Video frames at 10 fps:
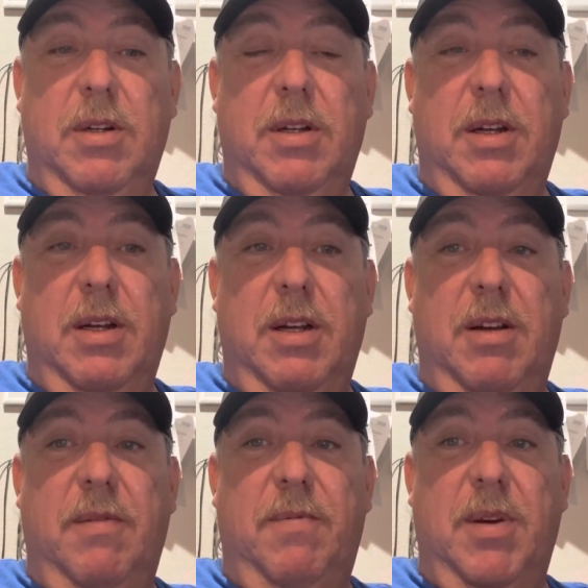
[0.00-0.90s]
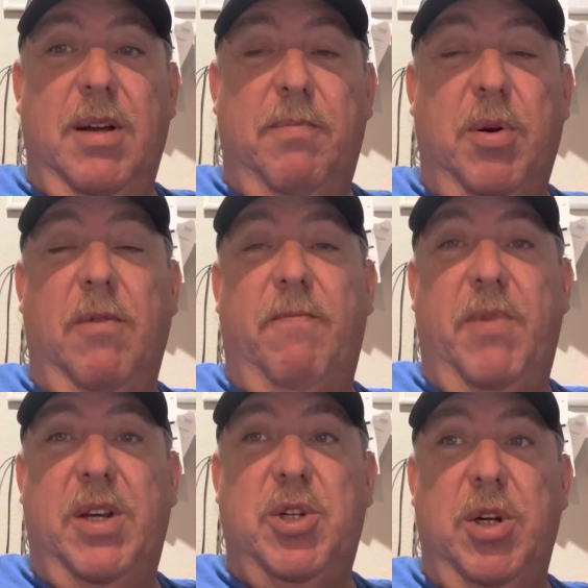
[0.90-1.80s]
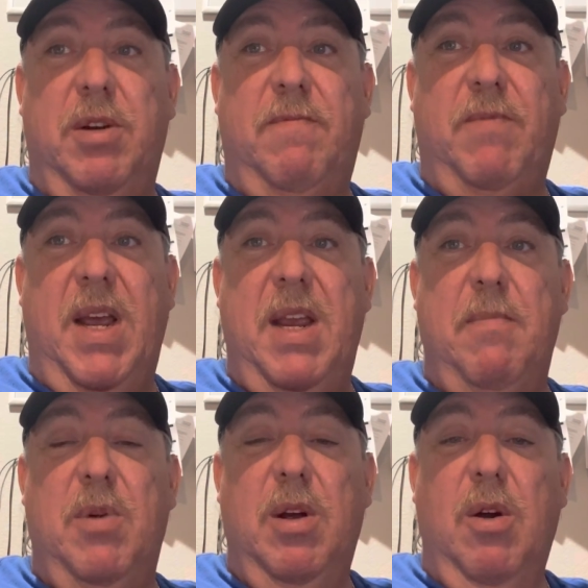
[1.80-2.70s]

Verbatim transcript: uh, of uh, Pulp Fiction fame